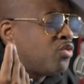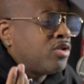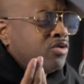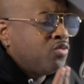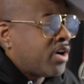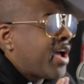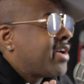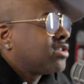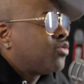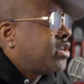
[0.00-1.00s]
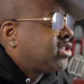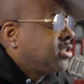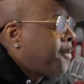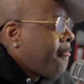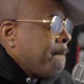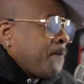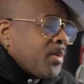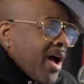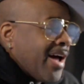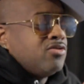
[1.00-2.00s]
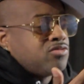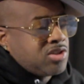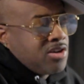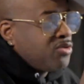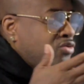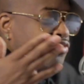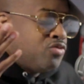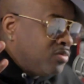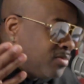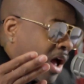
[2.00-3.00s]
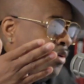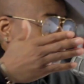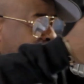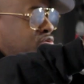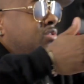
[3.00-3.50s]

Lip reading: want to ask a question, I don't tell you. I want you